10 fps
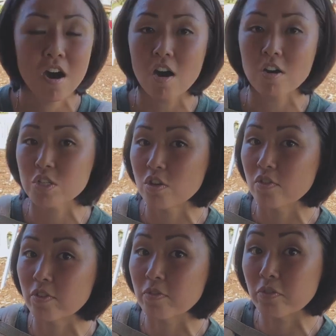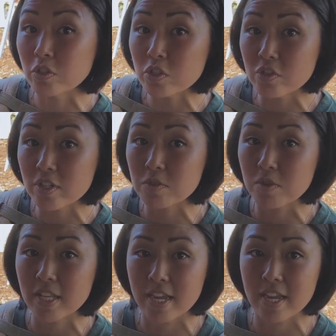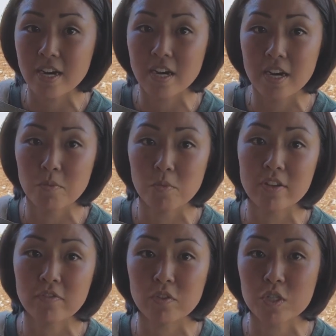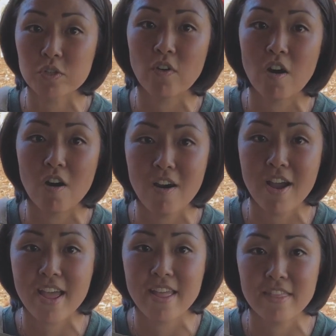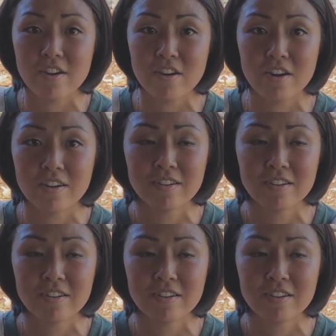Also from fruit trees, when the fruits fall and they're